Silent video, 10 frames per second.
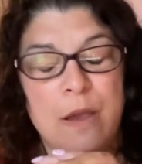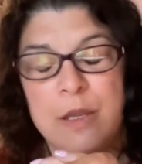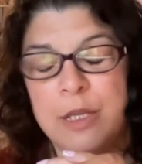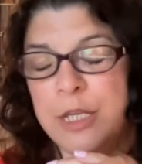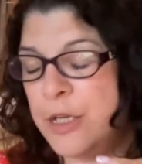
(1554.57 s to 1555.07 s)

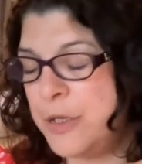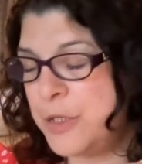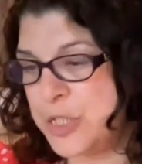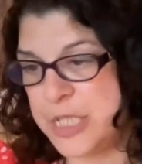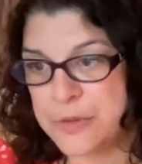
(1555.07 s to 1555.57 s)

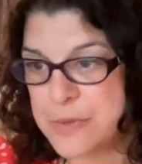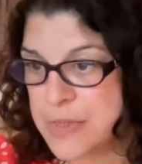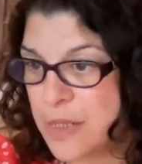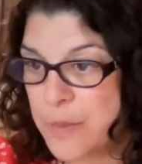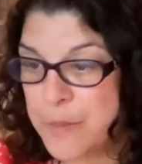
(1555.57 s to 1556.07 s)
huge deals
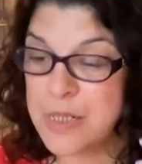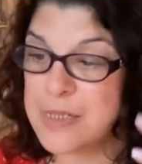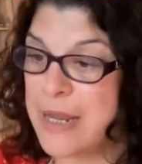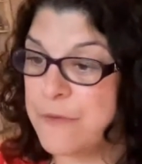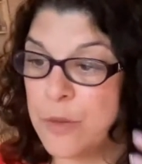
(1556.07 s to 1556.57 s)
because
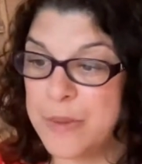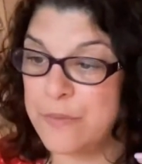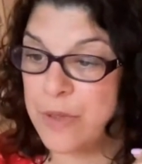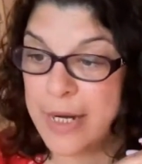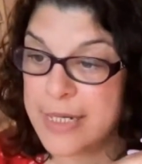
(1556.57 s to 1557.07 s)
they have not been
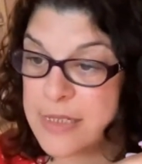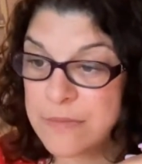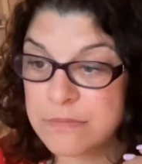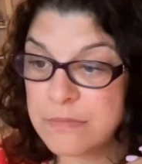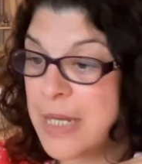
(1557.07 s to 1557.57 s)
right.
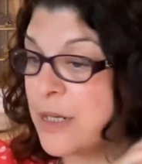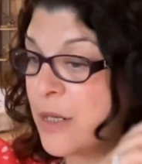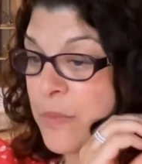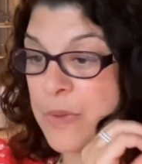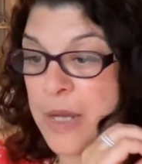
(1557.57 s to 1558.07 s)
And
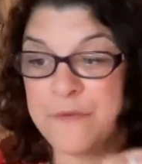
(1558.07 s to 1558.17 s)
I've